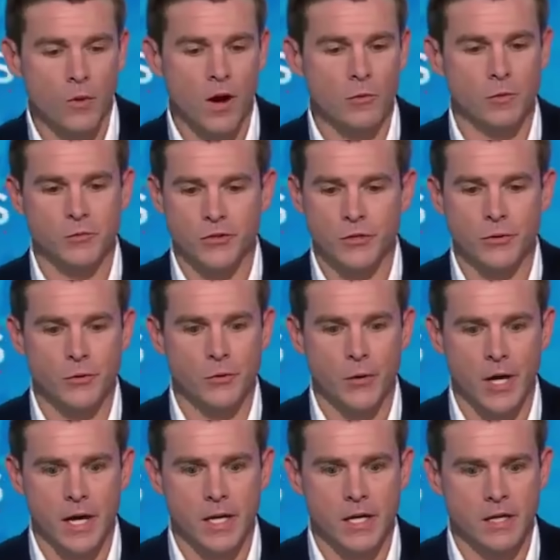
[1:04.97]
problem,
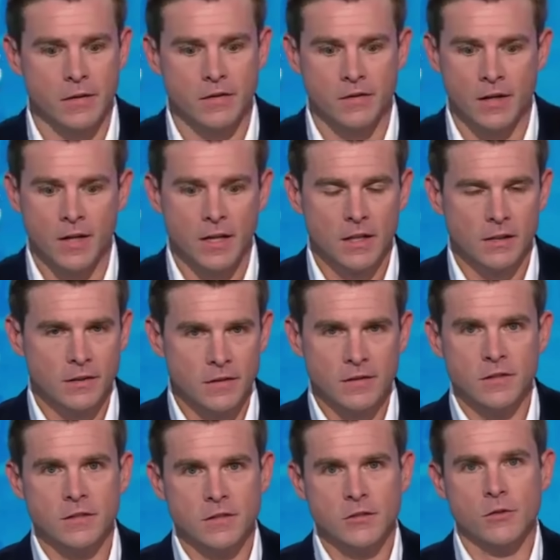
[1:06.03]
too, is
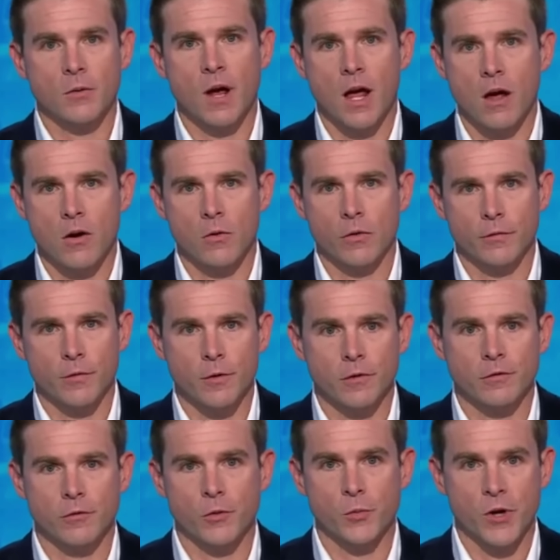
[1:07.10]
listen to how the
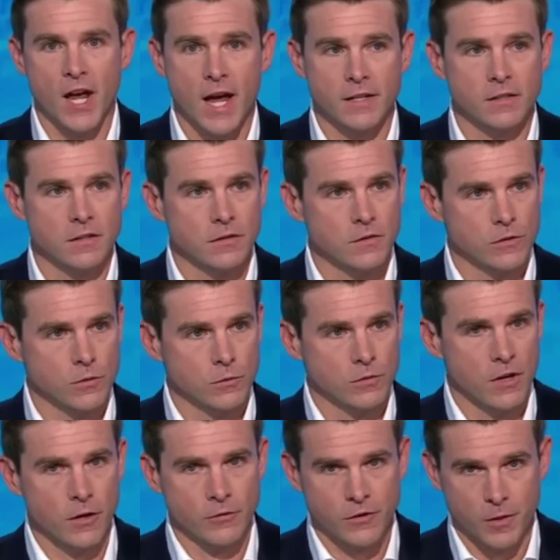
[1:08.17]
focus group reacted to
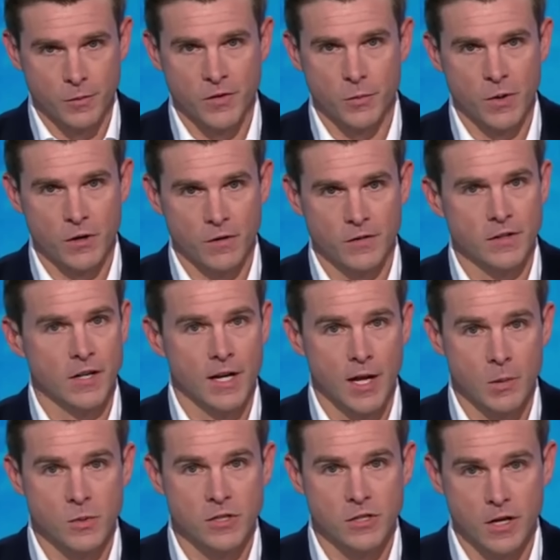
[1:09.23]
Donald Trump's appearance at
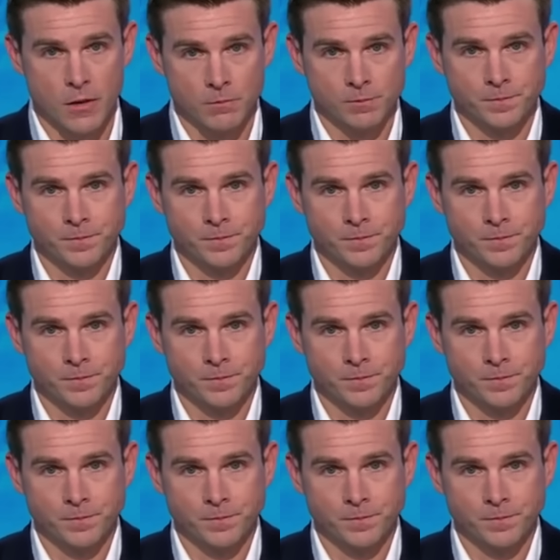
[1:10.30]
NABJ.